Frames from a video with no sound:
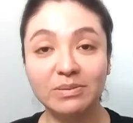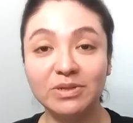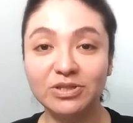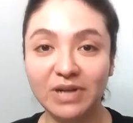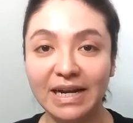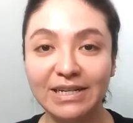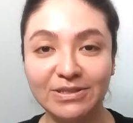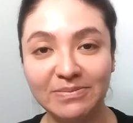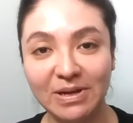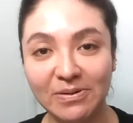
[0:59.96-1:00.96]
So I'm gonna try to
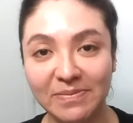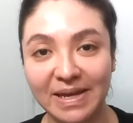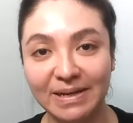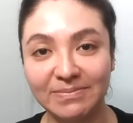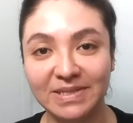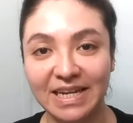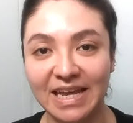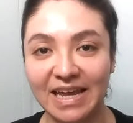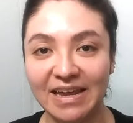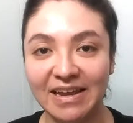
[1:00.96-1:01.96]
do my own makeup
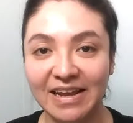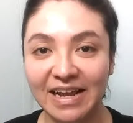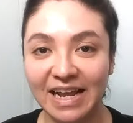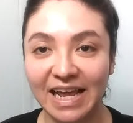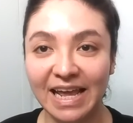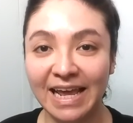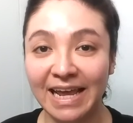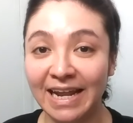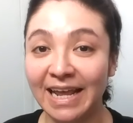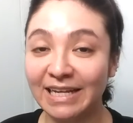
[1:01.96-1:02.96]
today
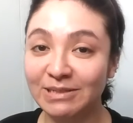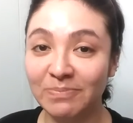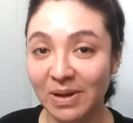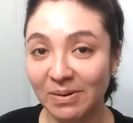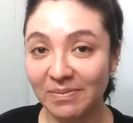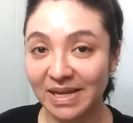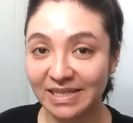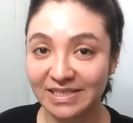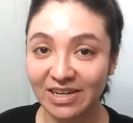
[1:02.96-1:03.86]
and experiment